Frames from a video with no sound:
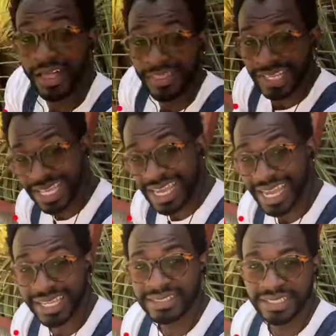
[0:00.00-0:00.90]
The
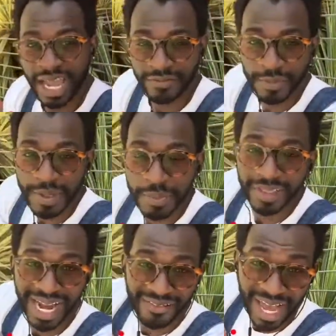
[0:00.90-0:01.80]
key insight for
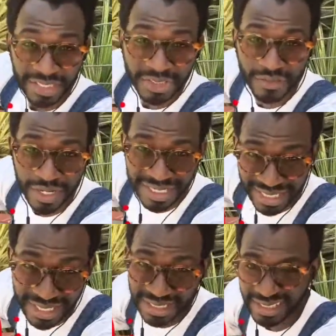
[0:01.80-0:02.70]
people that have extroverted
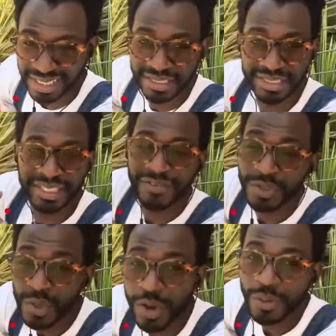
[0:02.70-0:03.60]
tendencies is if
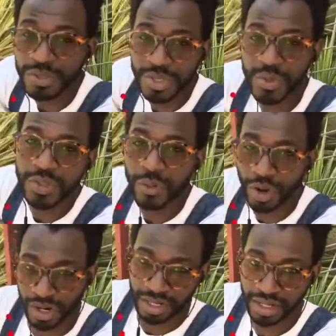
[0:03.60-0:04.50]
you don't do the
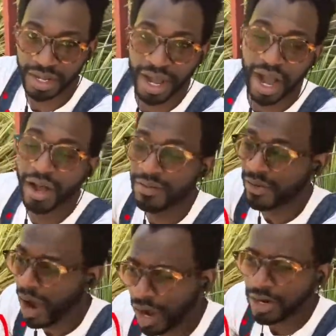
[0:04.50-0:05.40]
work
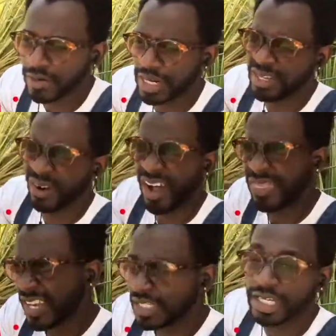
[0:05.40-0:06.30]
of honoring your
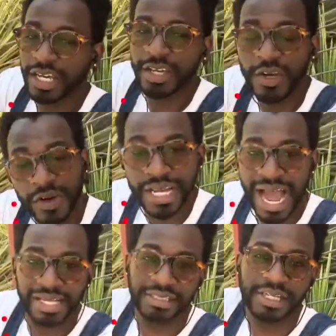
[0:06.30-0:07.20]
authentic
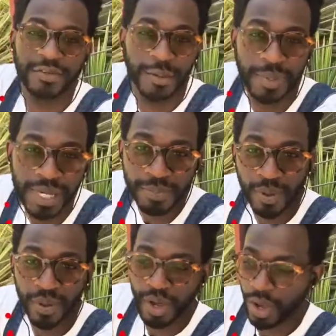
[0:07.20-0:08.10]
curiosity for
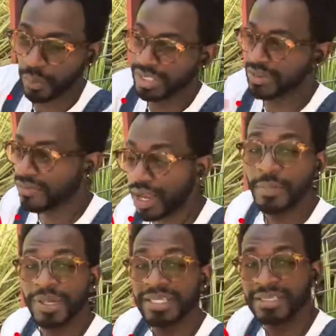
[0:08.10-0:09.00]
people with
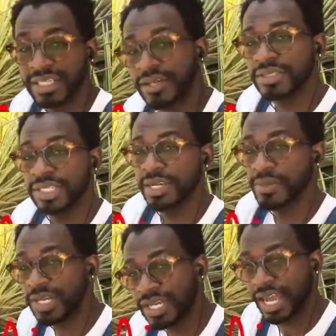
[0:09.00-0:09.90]
developing the skills to
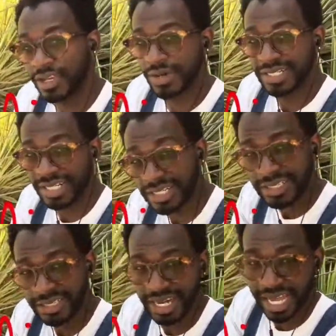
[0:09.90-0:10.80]
communicate your
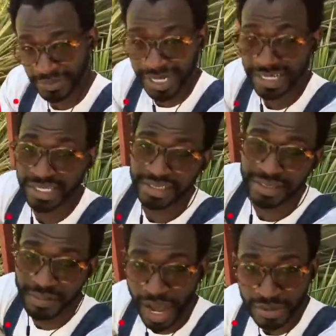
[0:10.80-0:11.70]
intentions and
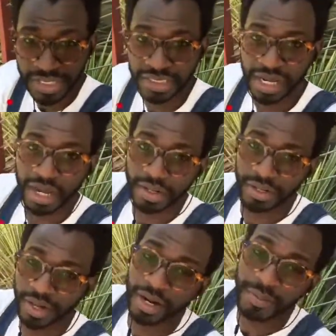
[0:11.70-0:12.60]
expectations and boundaries,
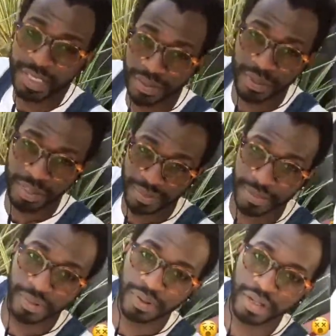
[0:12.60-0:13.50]
you're going to be doing
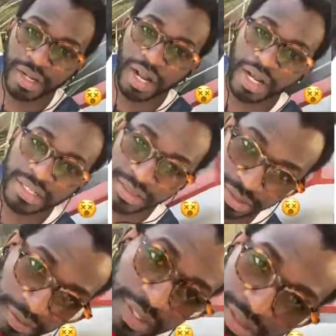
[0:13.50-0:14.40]
people a disservice.